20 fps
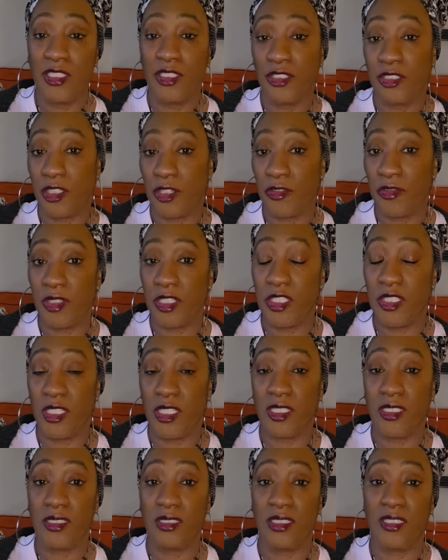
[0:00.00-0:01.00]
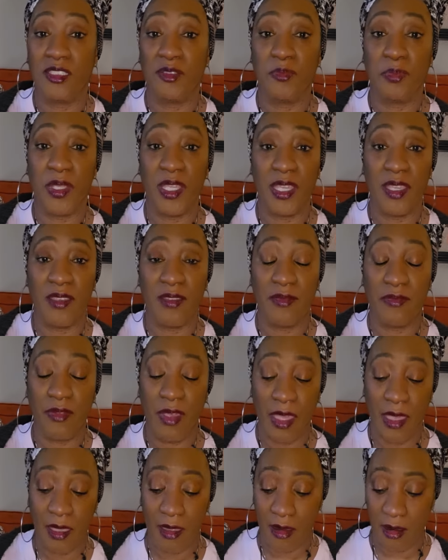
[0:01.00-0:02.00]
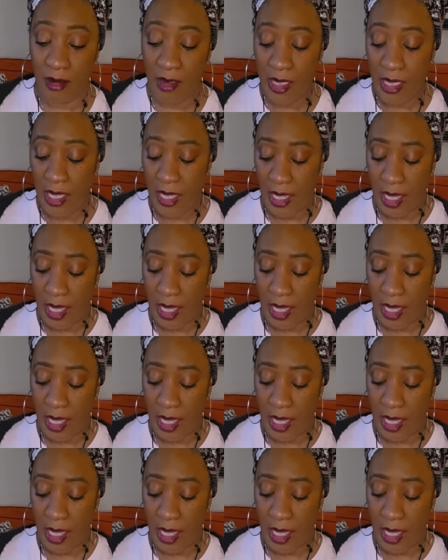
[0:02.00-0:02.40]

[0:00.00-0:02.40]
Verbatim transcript: serving justice being fair